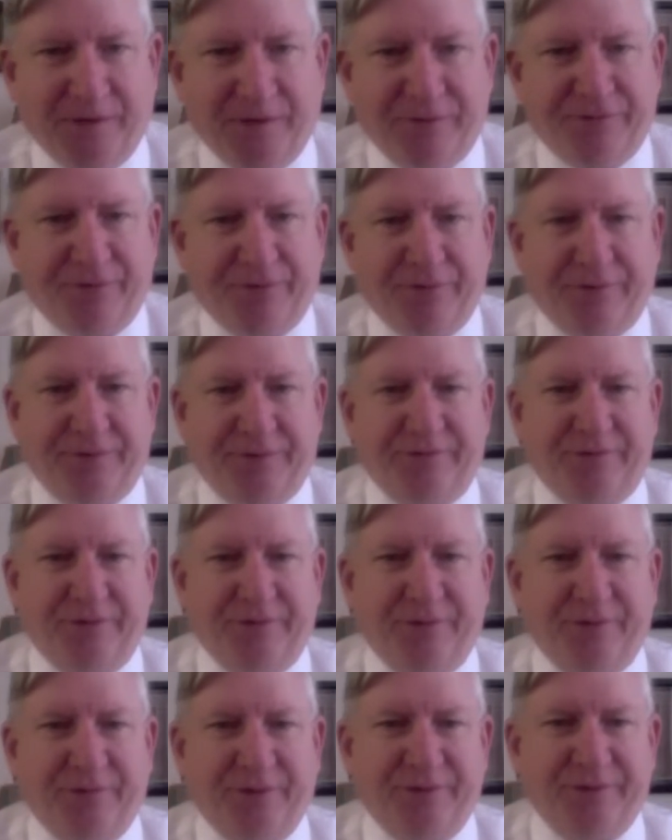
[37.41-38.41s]
so that you
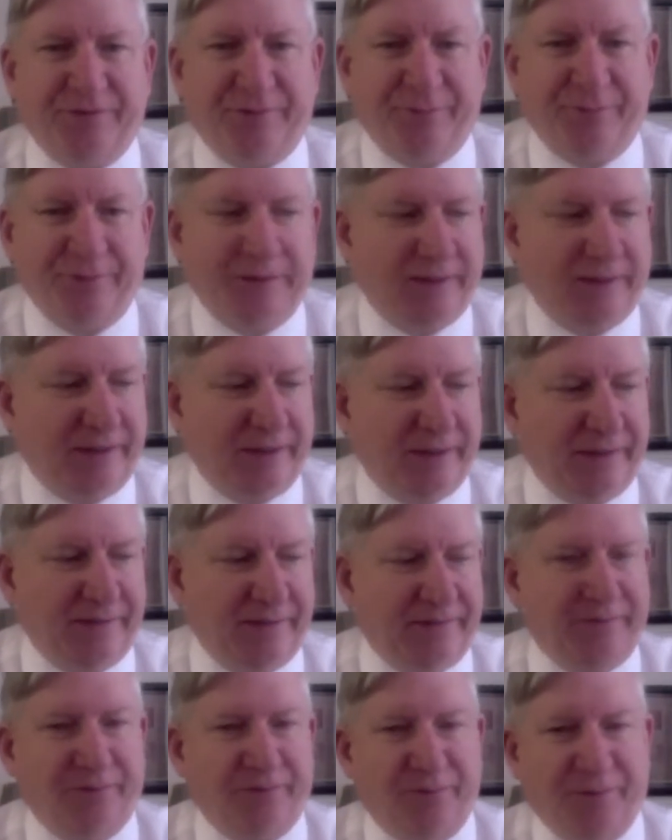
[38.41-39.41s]
know what's going on
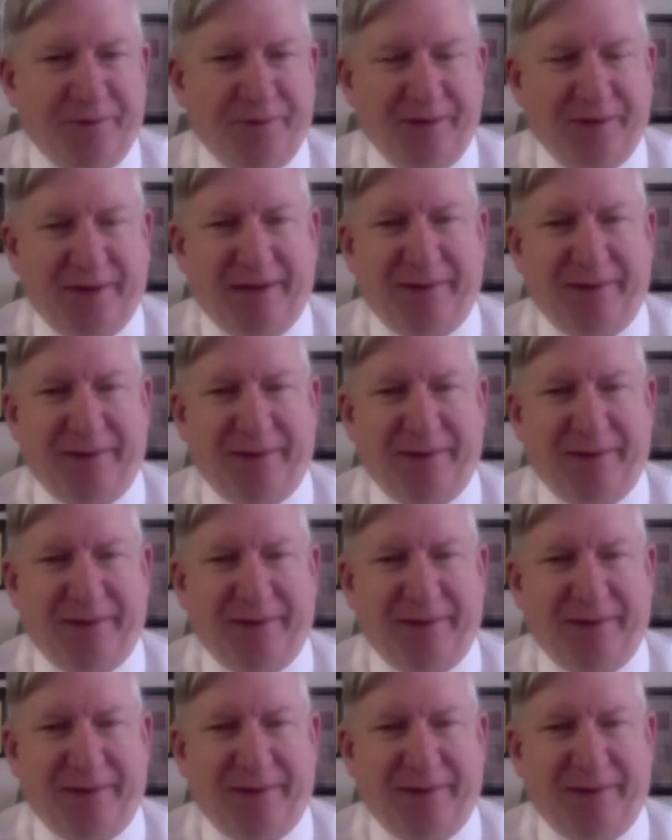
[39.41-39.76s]
and you know what